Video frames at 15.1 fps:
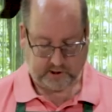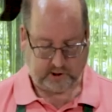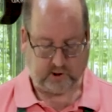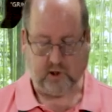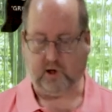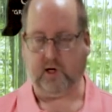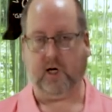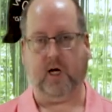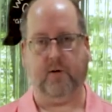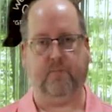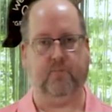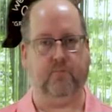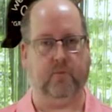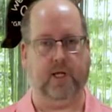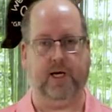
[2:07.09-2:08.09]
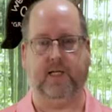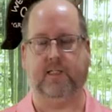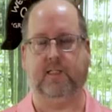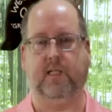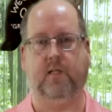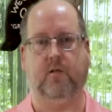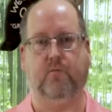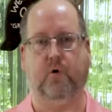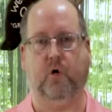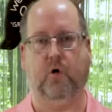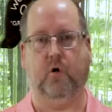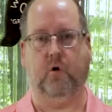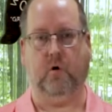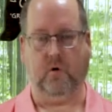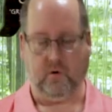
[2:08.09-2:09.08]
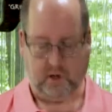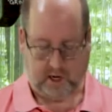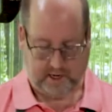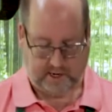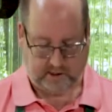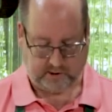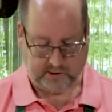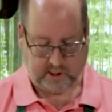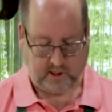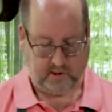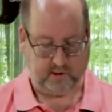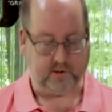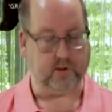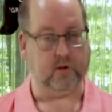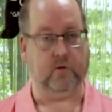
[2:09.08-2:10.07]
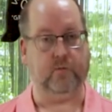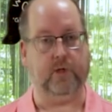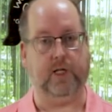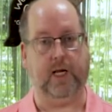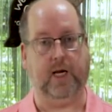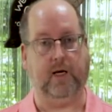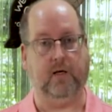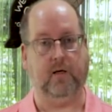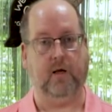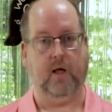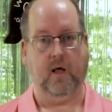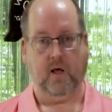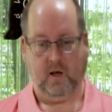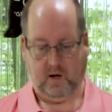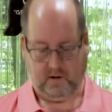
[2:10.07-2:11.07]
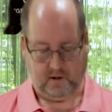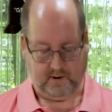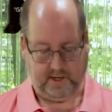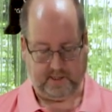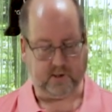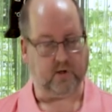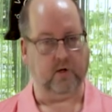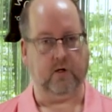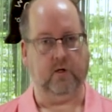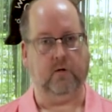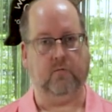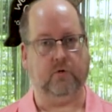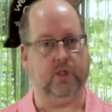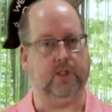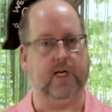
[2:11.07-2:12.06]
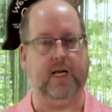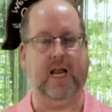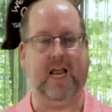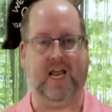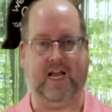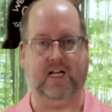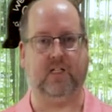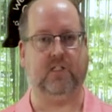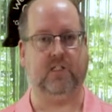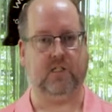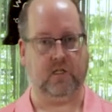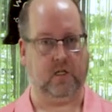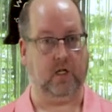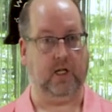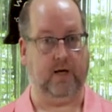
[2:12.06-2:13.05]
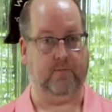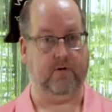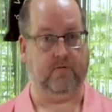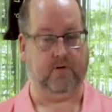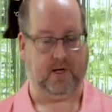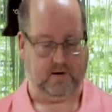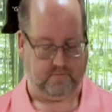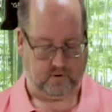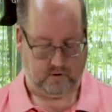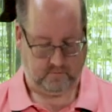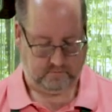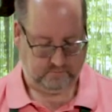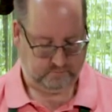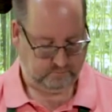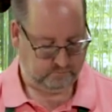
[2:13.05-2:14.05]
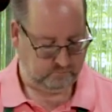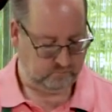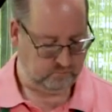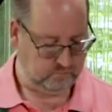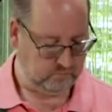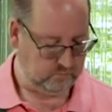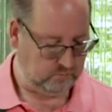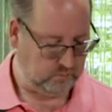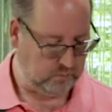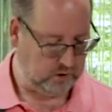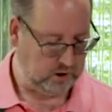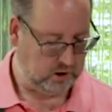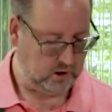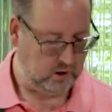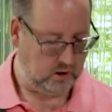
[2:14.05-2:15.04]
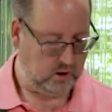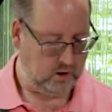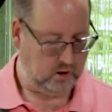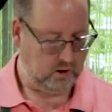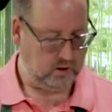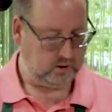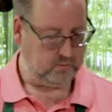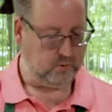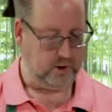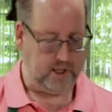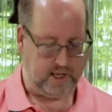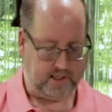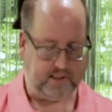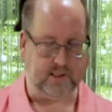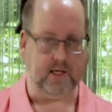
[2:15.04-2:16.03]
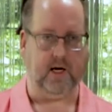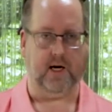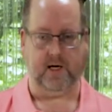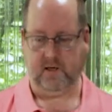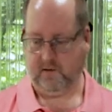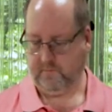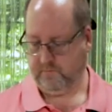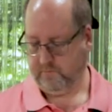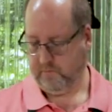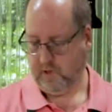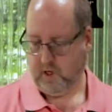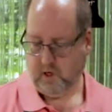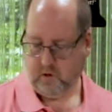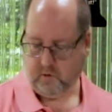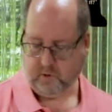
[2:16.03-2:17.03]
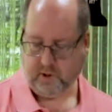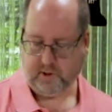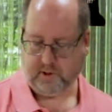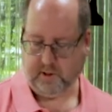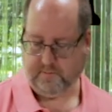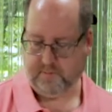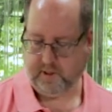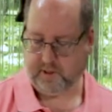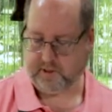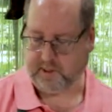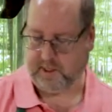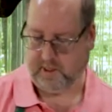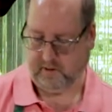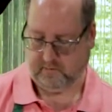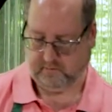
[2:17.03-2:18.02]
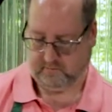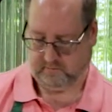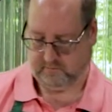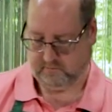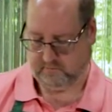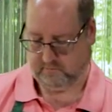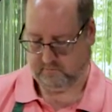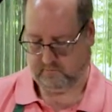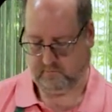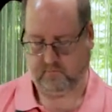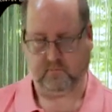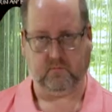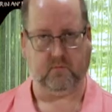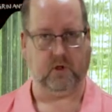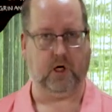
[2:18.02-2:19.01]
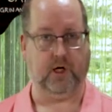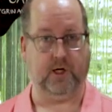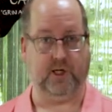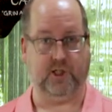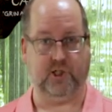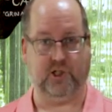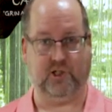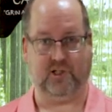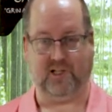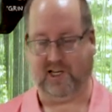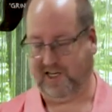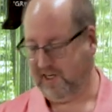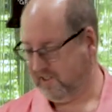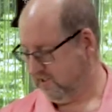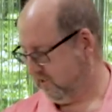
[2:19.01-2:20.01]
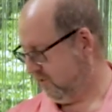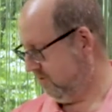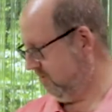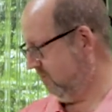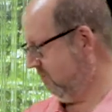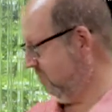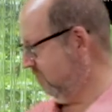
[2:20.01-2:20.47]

just stirred it up, let it sit in the bowl, and now it's out on this little plate. Now that's going to just enhance the lemon flavor. Let's put that aside. We're going to dump this out, our nice chill glass.